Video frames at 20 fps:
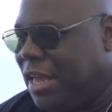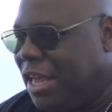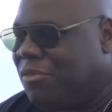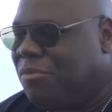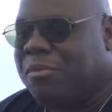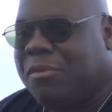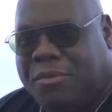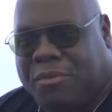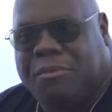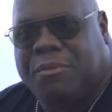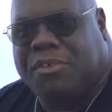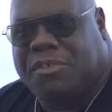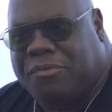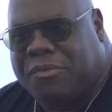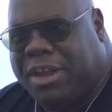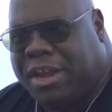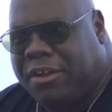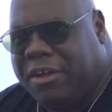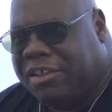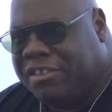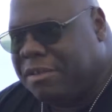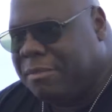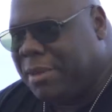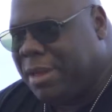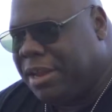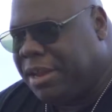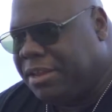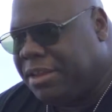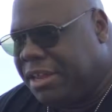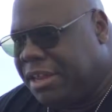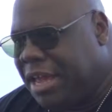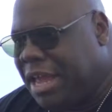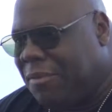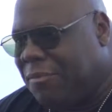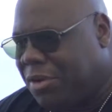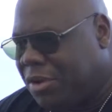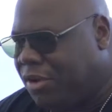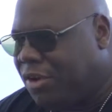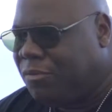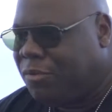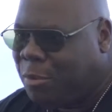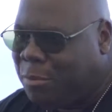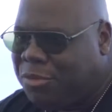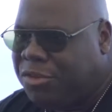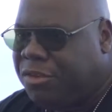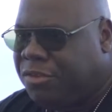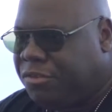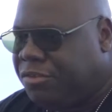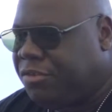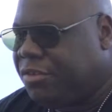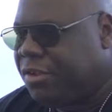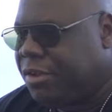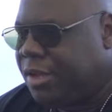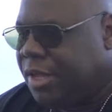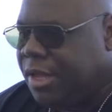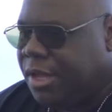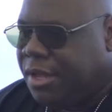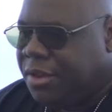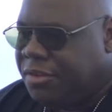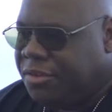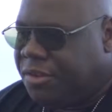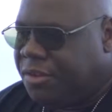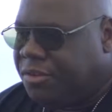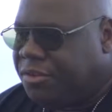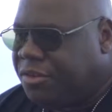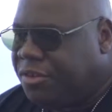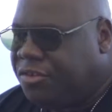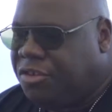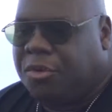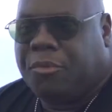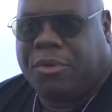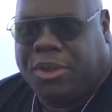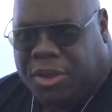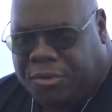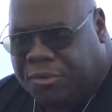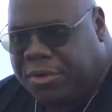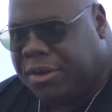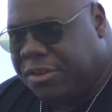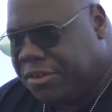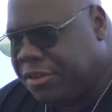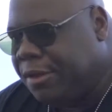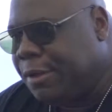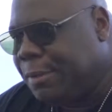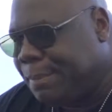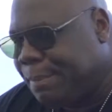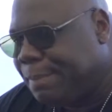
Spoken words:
that's what's really nice about it, that you have a lot of options to do what you want to do.